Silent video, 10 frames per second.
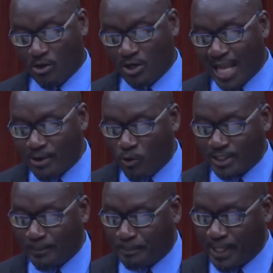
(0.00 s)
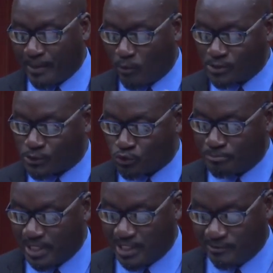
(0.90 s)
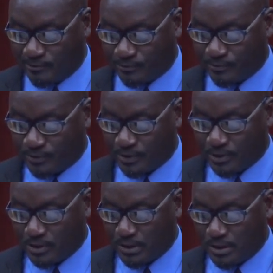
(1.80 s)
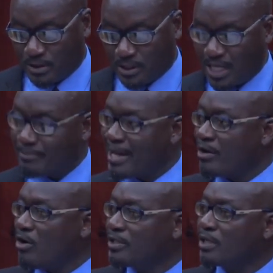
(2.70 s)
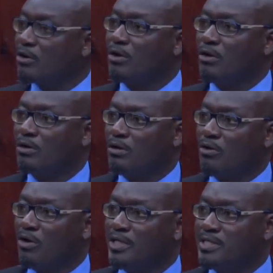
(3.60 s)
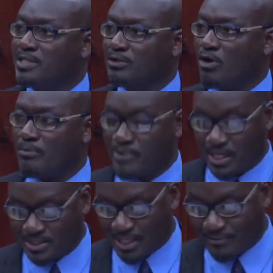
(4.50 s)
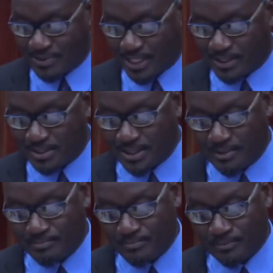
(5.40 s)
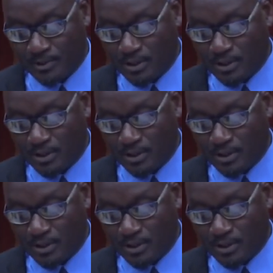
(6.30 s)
Unlike what the PM wants you to believe, and my other colleagues and comrades have said the same,